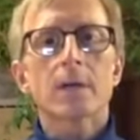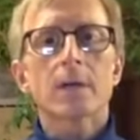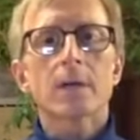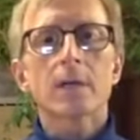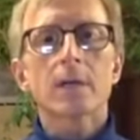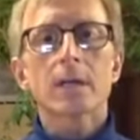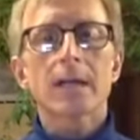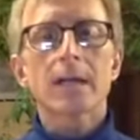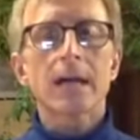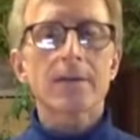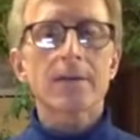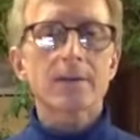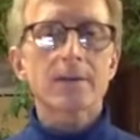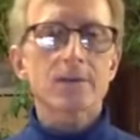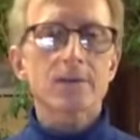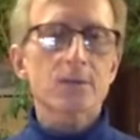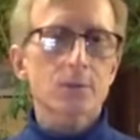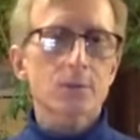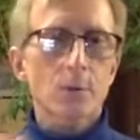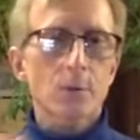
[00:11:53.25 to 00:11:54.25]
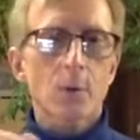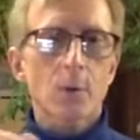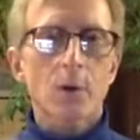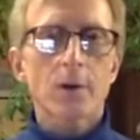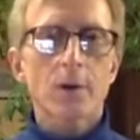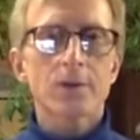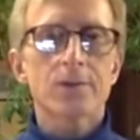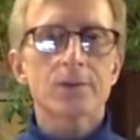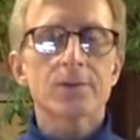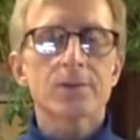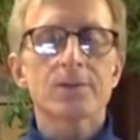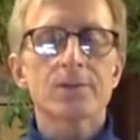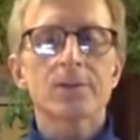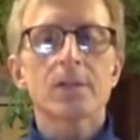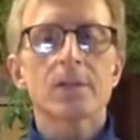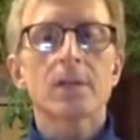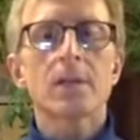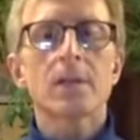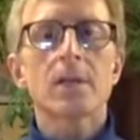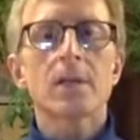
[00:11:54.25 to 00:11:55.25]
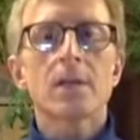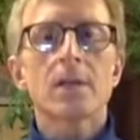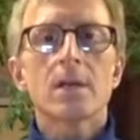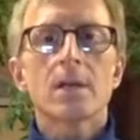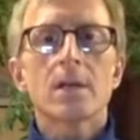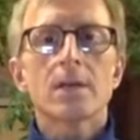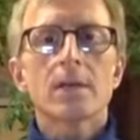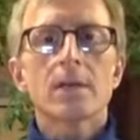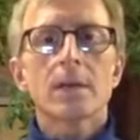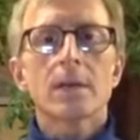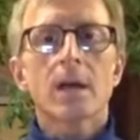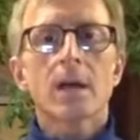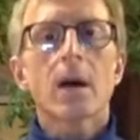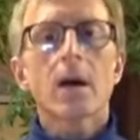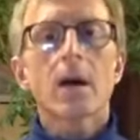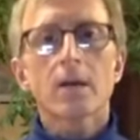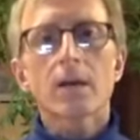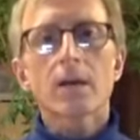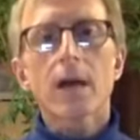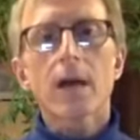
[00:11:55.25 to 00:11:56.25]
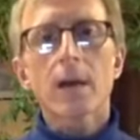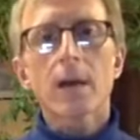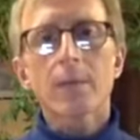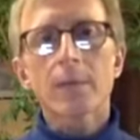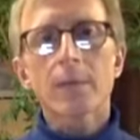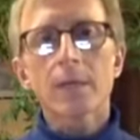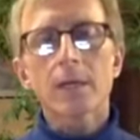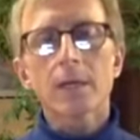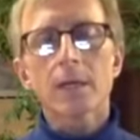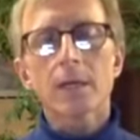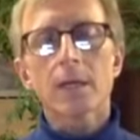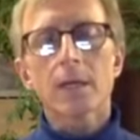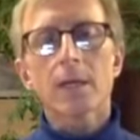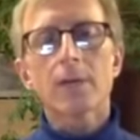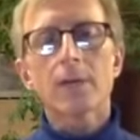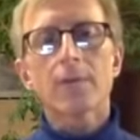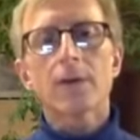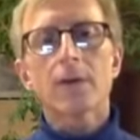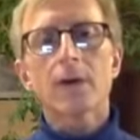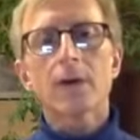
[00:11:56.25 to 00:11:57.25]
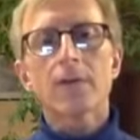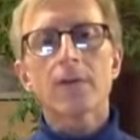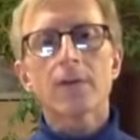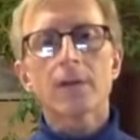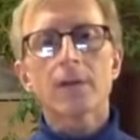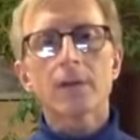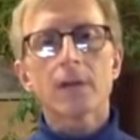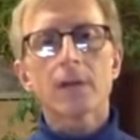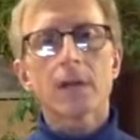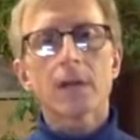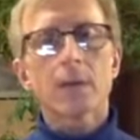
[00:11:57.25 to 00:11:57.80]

click on the store, and you'll see the hard copy of it.